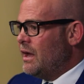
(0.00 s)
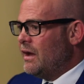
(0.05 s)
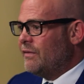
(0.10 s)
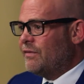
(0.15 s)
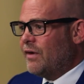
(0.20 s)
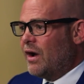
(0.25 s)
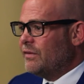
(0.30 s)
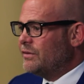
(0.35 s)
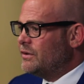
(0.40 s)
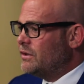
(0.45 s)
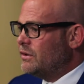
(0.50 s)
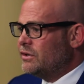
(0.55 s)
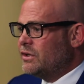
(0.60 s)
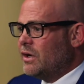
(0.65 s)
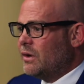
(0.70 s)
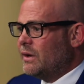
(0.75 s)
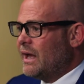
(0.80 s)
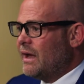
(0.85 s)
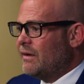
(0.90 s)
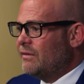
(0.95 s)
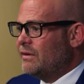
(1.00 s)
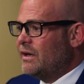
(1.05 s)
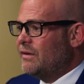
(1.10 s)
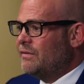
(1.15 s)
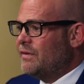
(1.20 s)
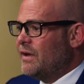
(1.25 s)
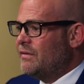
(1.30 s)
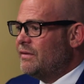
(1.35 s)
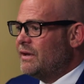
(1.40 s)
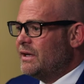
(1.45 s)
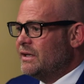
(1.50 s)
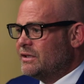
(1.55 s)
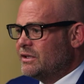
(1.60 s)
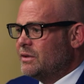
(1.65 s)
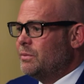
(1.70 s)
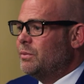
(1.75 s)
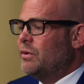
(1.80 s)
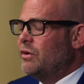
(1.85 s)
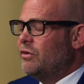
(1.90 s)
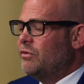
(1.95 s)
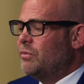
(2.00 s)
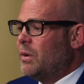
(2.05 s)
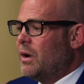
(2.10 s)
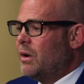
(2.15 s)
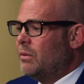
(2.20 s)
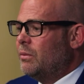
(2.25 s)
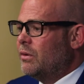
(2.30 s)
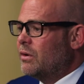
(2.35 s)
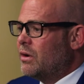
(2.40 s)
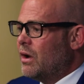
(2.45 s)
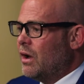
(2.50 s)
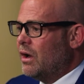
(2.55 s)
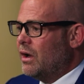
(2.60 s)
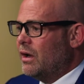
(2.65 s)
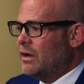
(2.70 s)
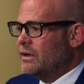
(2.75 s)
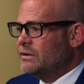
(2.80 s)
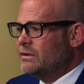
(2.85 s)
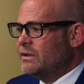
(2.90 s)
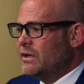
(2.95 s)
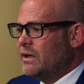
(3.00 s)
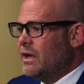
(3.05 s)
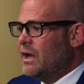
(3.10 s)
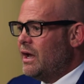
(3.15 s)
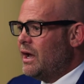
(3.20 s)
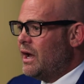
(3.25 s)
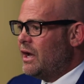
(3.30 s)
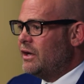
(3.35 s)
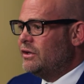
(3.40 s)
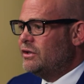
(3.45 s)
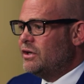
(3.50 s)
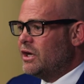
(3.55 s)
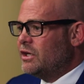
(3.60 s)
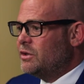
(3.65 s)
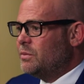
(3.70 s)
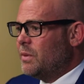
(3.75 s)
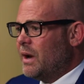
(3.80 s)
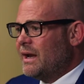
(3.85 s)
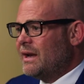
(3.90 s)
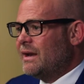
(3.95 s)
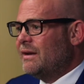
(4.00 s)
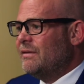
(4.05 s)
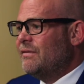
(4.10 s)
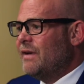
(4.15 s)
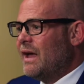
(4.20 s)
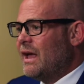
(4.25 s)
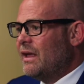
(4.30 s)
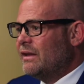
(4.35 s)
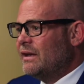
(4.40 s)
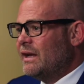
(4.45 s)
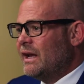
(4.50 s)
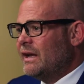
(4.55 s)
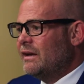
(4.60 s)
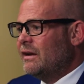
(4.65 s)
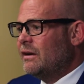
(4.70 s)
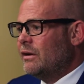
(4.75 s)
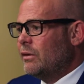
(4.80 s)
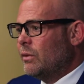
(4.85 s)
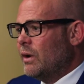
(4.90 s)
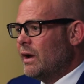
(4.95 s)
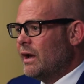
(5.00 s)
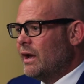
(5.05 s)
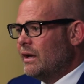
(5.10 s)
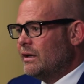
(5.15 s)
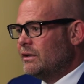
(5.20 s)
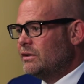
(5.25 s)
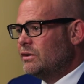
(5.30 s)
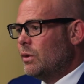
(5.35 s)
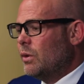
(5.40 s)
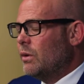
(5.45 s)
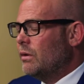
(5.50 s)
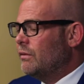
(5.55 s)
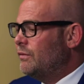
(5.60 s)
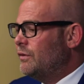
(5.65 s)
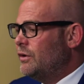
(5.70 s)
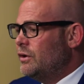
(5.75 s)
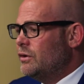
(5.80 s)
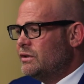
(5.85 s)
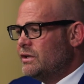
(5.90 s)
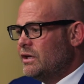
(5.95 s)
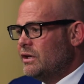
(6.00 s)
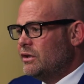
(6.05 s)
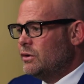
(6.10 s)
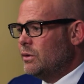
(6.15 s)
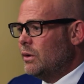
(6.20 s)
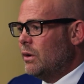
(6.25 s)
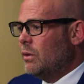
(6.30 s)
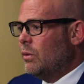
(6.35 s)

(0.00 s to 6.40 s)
If officers don't have enough evidence to prove probable cause, a judge might invalidate an arrest or refuse to issue a